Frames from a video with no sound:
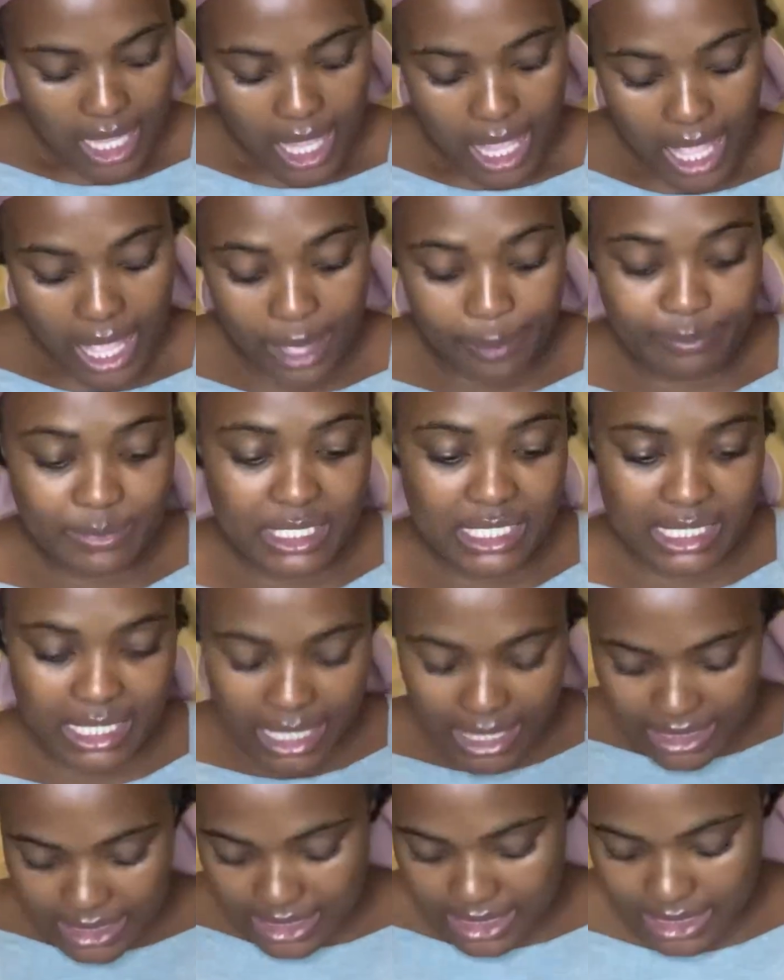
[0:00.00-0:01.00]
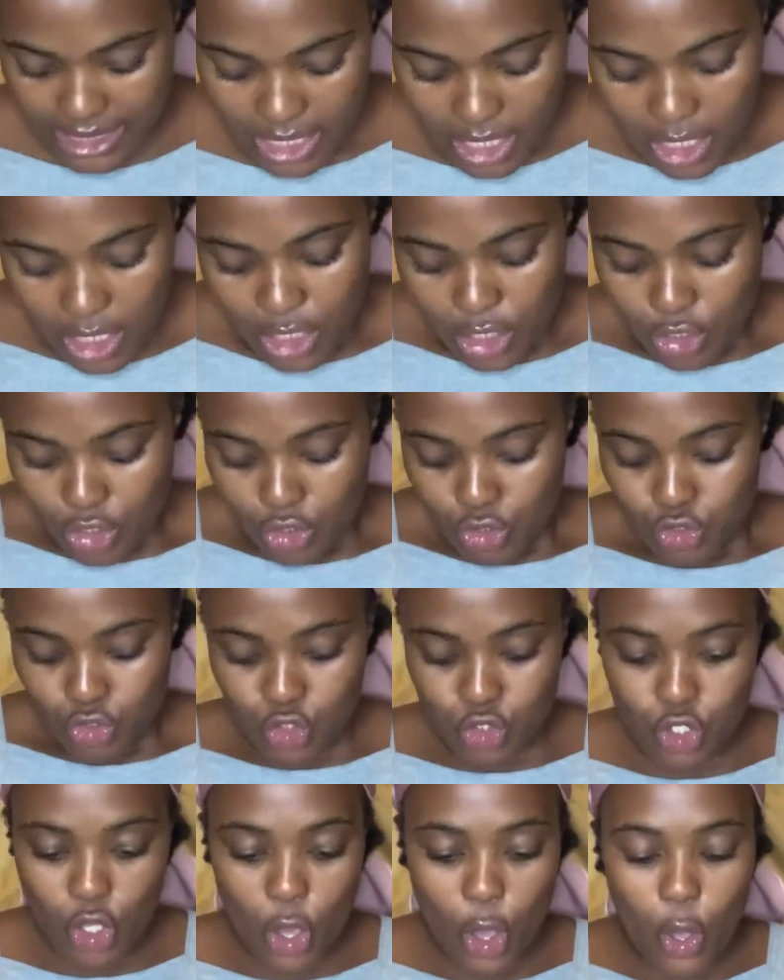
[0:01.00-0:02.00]
um, six.
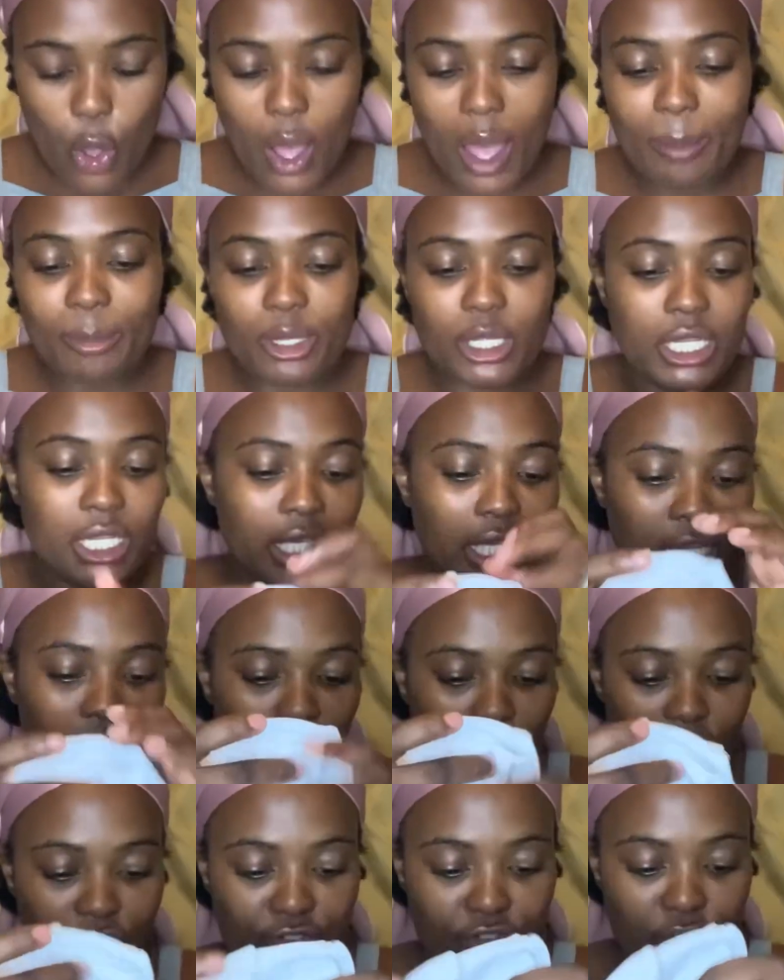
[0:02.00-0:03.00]
So I'm gonna get off